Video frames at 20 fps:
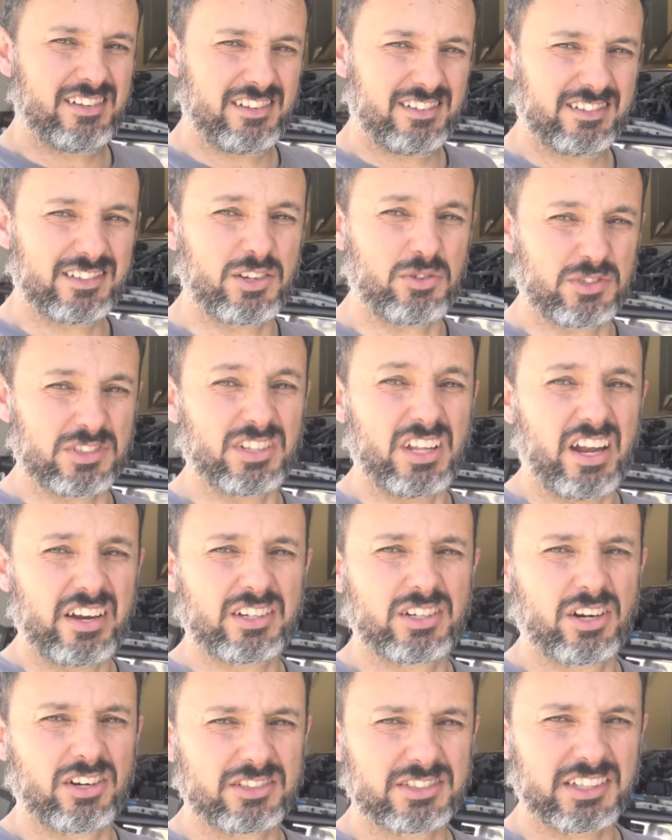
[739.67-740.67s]
There was a lot of
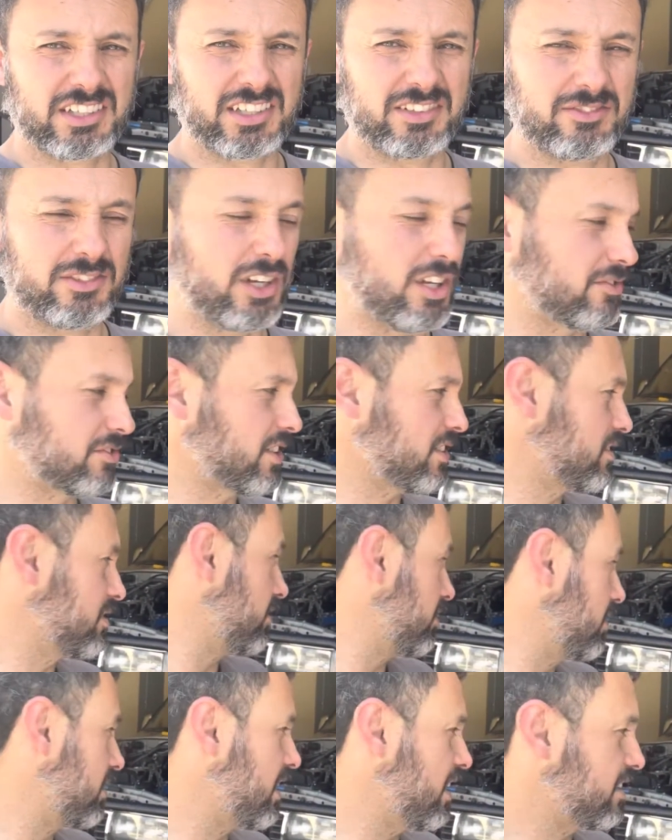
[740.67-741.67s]
cursing involved, just so
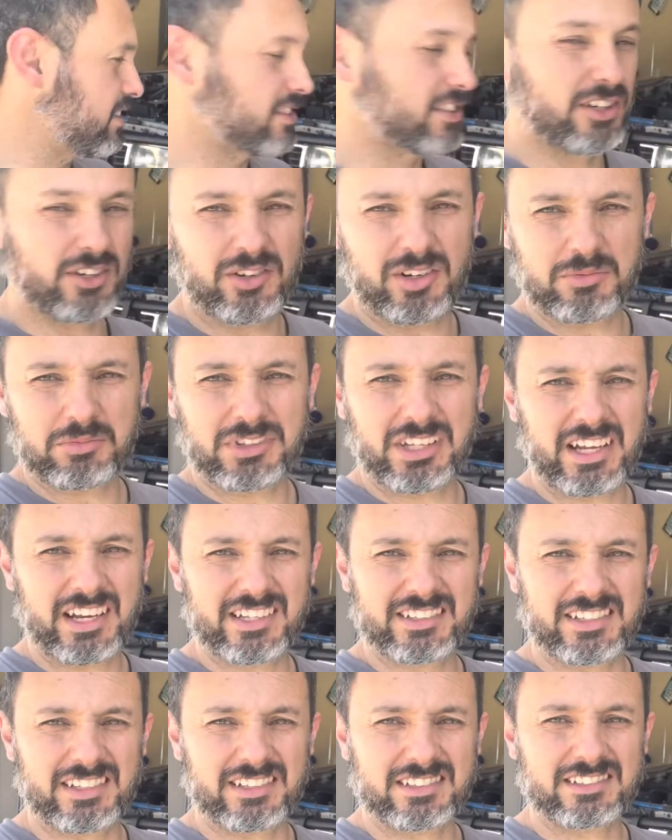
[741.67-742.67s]
you guys know. I'm glad I
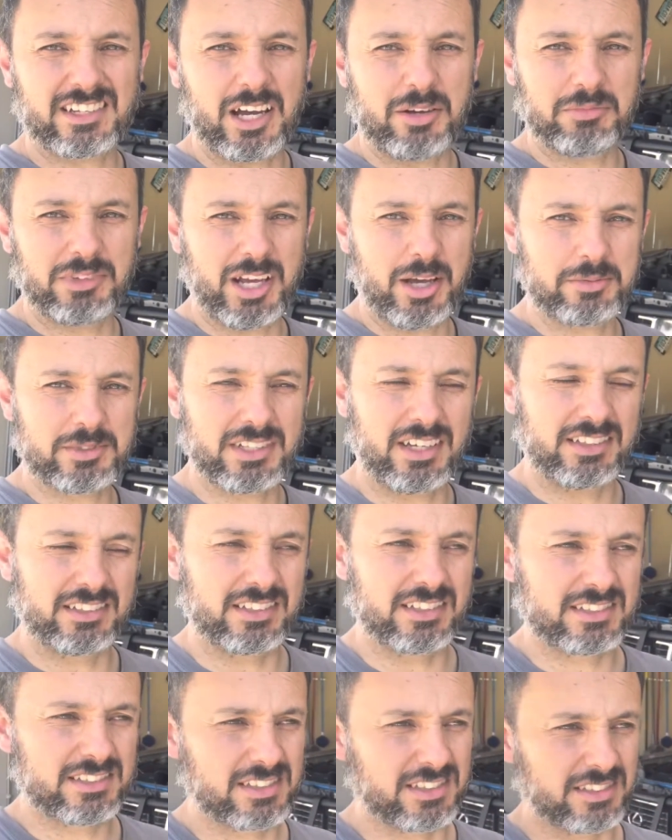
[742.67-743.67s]
did a time lapse on
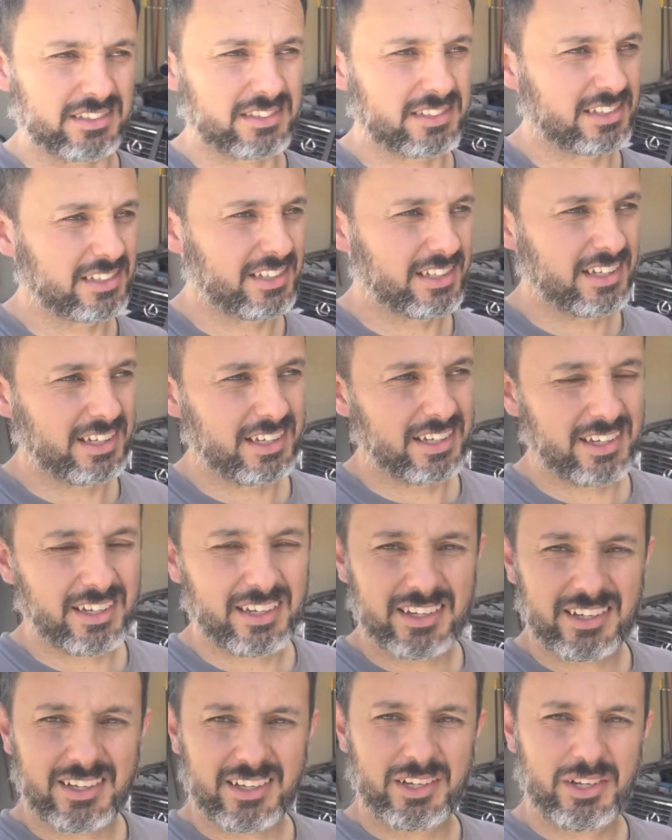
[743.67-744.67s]
this because,
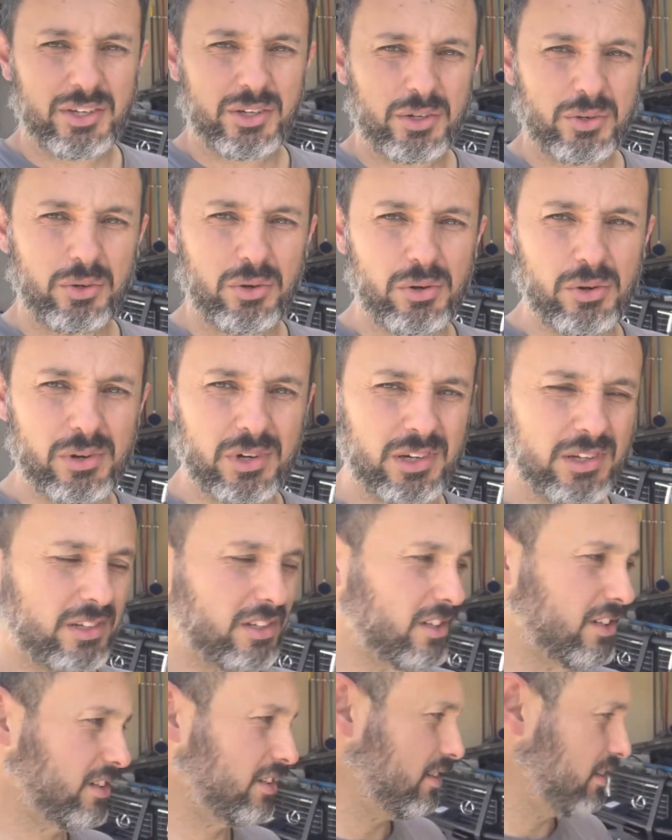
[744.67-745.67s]
whew,
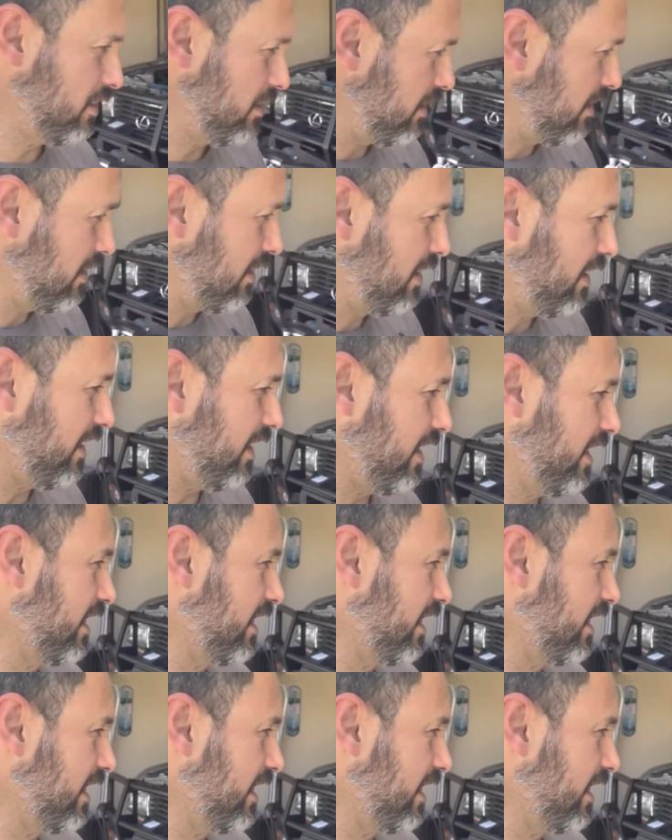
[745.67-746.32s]
I